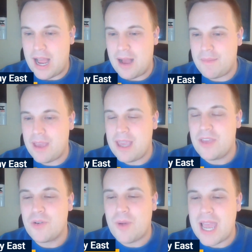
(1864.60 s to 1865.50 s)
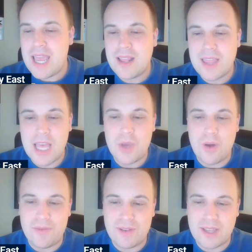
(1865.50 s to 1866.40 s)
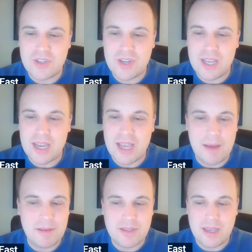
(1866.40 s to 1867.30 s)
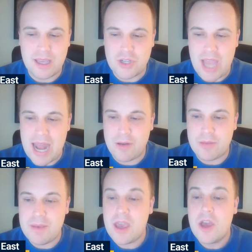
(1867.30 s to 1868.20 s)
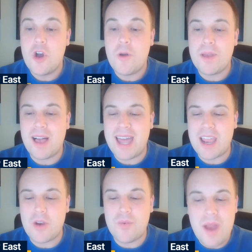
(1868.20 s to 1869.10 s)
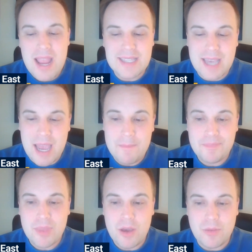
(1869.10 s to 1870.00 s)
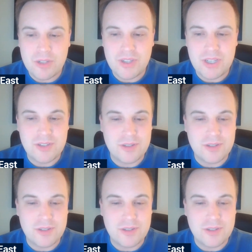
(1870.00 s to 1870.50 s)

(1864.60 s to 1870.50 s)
Either way, thank you all for listening and commenting and chatting with me. Hope you all had a great day. We'll see you